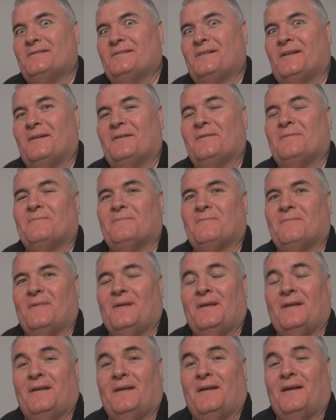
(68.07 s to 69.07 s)
So
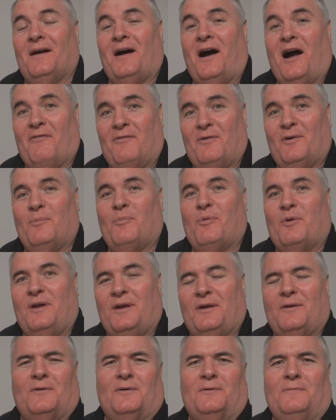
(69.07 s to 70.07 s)
I feel
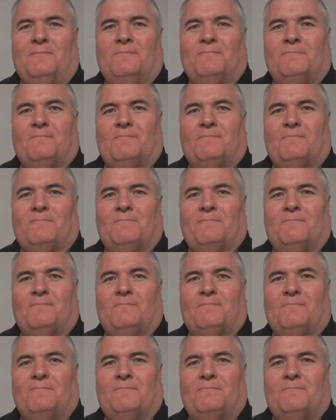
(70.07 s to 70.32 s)
pretty good.